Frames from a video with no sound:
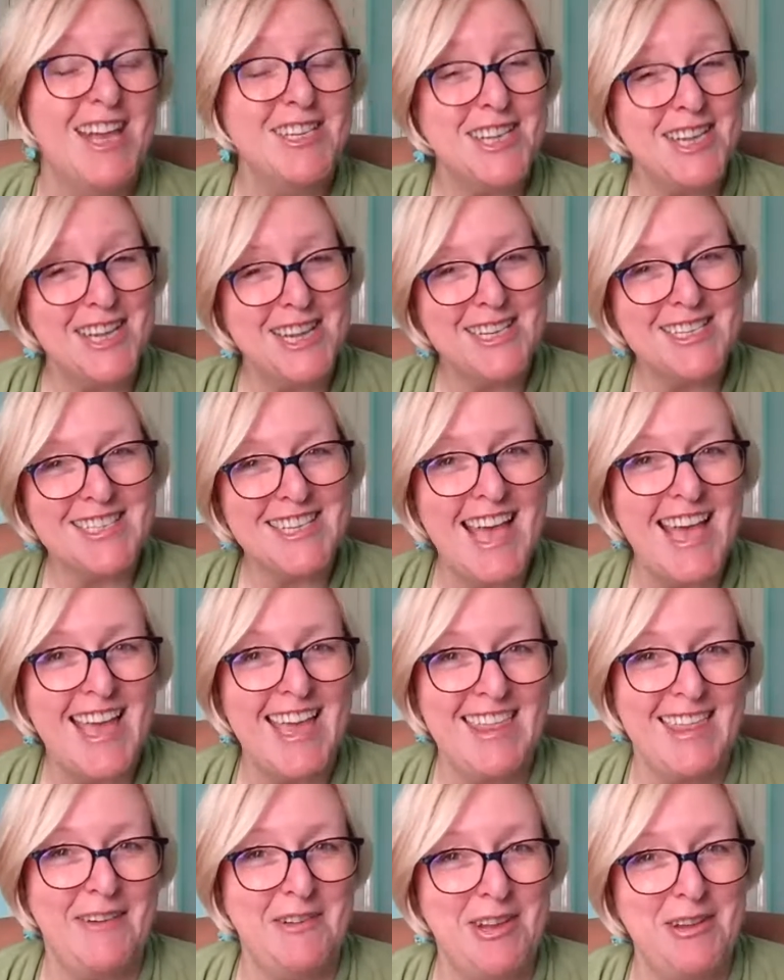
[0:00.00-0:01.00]
Don't you just
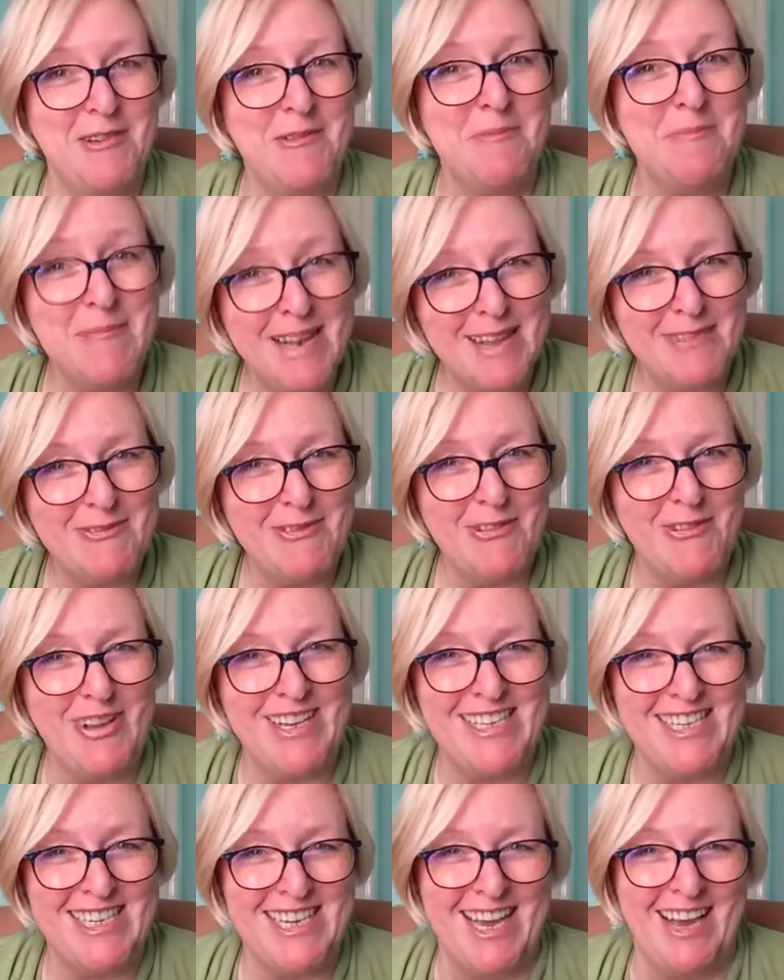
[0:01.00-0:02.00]
hate that when you're in the middle of a
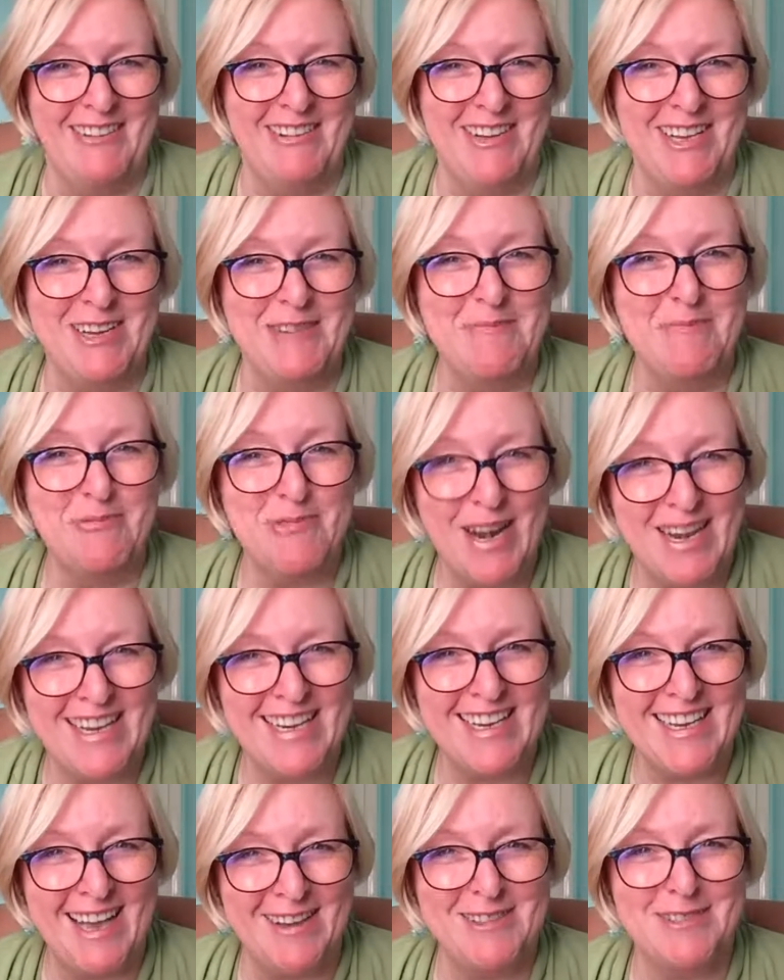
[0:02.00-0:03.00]
video and your
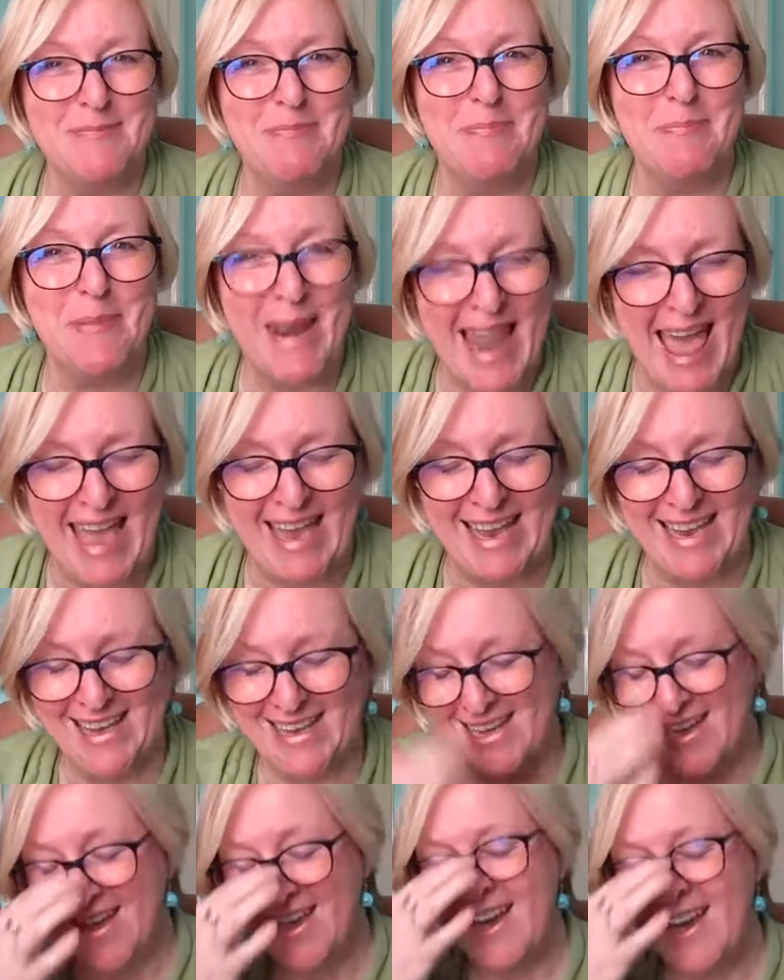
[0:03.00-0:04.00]
brain goes blank?